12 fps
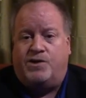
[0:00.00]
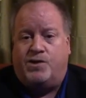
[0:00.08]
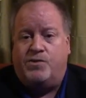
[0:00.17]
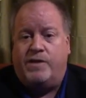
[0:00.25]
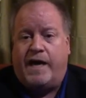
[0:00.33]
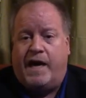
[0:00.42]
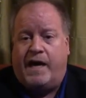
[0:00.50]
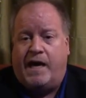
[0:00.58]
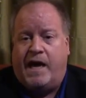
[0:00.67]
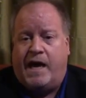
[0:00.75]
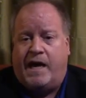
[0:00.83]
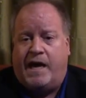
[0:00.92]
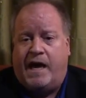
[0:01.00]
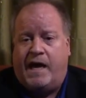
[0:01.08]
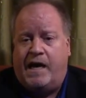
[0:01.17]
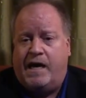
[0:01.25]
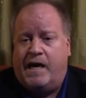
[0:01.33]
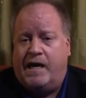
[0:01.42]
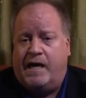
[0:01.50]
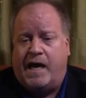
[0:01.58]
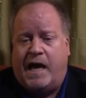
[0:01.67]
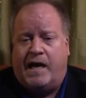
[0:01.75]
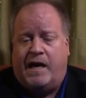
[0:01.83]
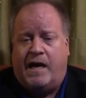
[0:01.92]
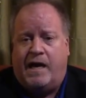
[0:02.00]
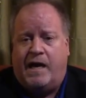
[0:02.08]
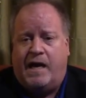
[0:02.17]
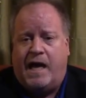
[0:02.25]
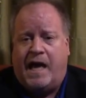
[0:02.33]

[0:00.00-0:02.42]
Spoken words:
do that at a